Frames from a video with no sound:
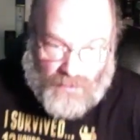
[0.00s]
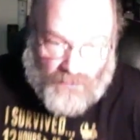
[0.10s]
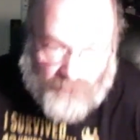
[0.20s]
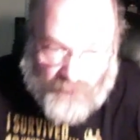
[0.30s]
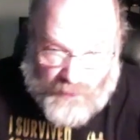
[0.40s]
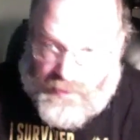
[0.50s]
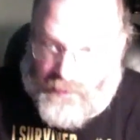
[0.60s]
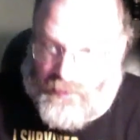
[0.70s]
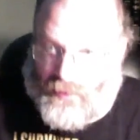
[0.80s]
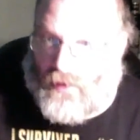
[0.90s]
4
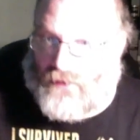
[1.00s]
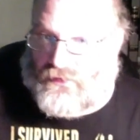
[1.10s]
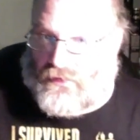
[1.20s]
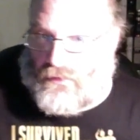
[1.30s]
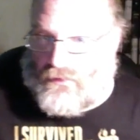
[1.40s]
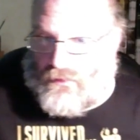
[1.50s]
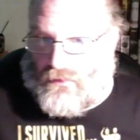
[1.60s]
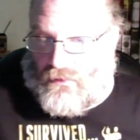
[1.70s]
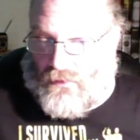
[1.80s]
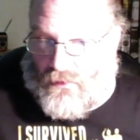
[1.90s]
people watching.
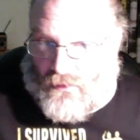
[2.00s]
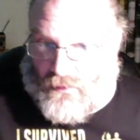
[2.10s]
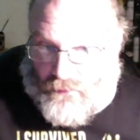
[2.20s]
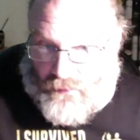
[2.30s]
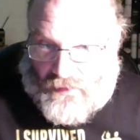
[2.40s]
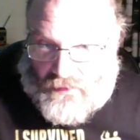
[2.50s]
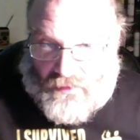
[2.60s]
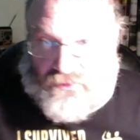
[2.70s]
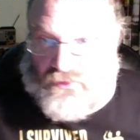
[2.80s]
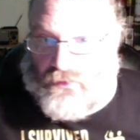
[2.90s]
My
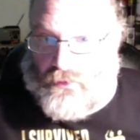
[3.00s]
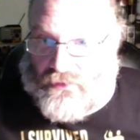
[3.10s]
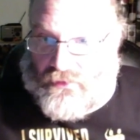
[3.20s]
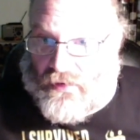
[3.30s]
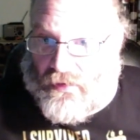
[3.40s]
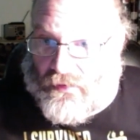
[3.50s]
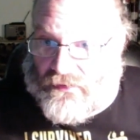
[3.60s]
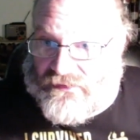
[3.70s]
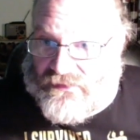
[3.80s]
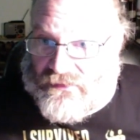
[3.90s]
gosh, you are diehards.